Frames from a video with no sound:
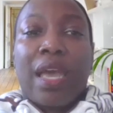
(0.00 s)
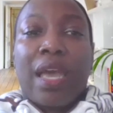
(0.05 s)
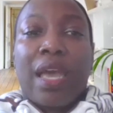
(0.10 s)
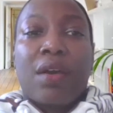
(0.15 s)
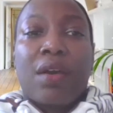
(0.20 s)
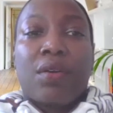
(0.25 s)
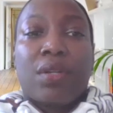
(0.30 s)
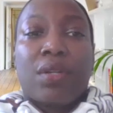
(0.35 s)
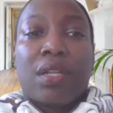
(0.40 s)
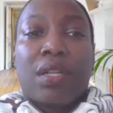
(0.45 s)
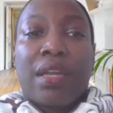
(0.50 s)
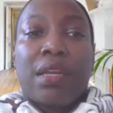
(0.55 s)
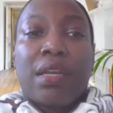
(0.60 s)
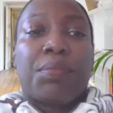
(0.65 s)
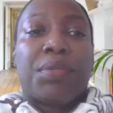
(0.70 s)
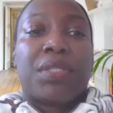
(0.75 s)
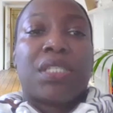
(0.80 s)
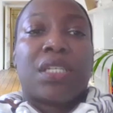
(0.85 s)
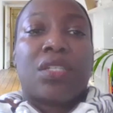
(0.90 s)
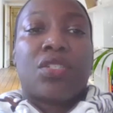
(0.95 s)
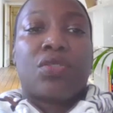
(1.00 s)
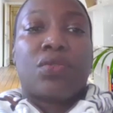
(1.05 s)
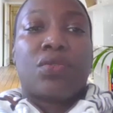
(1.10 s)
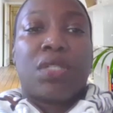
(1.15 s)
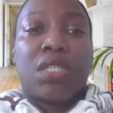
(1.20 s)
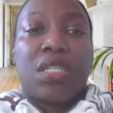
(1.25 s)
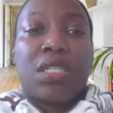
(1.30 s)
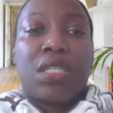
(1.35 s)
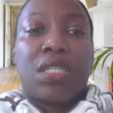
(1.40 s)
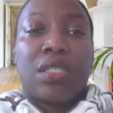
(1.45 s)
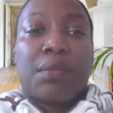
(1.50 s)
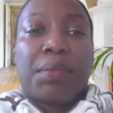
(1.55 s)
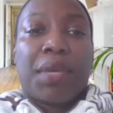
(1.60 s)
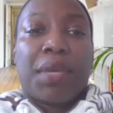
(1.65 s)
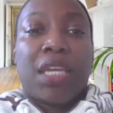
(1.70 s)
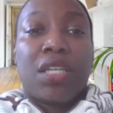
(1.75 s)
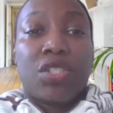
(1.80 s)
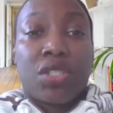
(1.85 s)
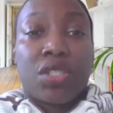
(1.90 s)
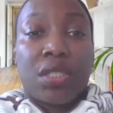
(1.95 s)
outline the potential needs of the
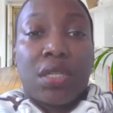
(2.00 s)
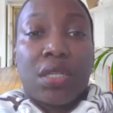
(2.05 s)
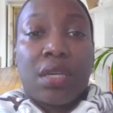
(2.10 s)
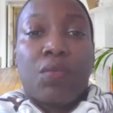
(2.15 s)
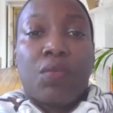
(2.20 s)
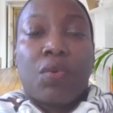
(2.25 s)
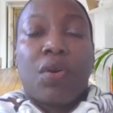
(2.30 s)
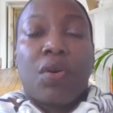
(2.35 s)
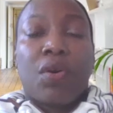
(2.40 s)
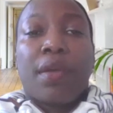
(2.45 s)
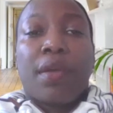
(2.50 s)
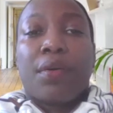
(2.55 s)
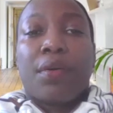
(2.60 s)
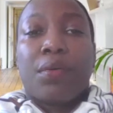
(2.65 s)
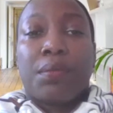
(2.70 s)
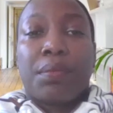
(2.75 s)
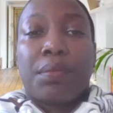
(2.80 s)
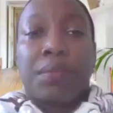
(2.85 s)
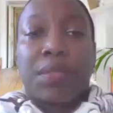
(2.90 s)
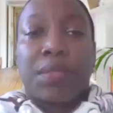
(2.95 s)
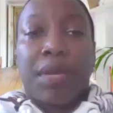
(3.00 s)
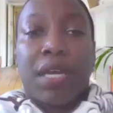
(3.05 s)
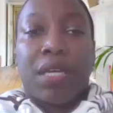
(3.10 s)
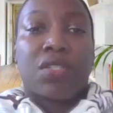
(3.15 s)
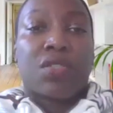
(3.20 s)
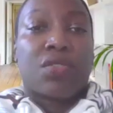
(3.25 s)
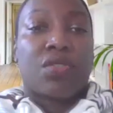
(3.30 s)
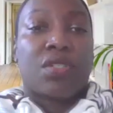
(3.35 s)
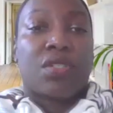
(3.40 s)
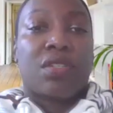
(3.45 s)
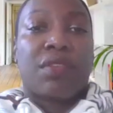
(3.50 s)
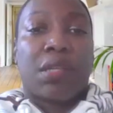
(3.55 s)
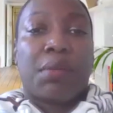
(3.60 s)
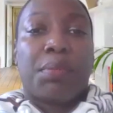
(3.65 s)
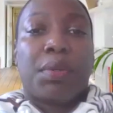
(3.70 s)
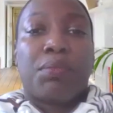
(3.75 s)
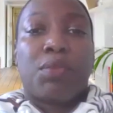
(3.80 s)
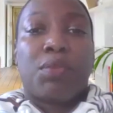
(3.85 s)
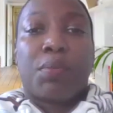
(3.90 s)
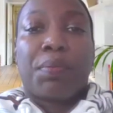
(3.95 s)
patient and will help sponsors
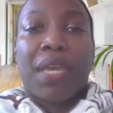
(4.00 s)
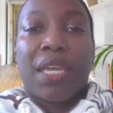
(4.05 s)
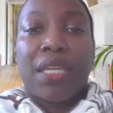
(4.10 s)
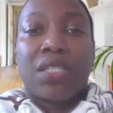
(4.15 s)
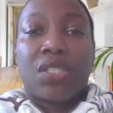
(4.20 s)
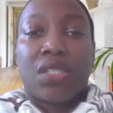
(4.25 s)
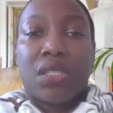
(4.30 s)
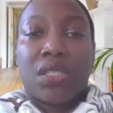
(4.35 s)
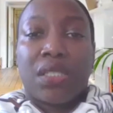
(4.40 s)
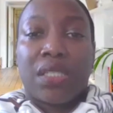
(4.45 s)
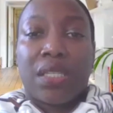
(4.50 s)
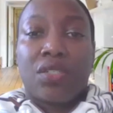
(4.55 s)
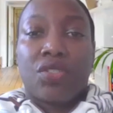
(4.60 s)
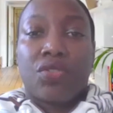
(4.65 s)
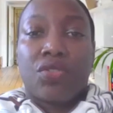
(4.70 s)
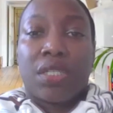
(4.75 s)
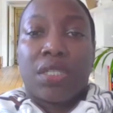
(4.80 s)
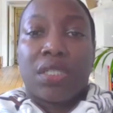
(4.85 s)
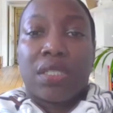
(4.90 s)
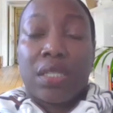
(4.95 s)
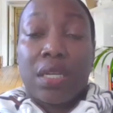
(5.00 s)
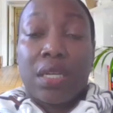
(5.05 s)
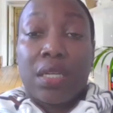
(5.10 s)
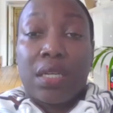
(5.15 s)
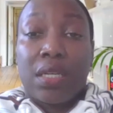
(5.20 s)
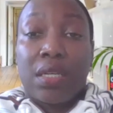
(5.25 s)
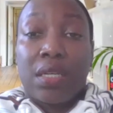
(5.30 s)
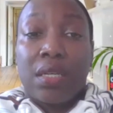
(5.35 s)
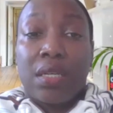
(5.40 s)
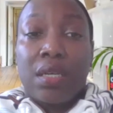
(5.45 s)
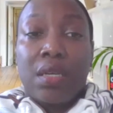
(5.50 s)
develop a more patient-centric study.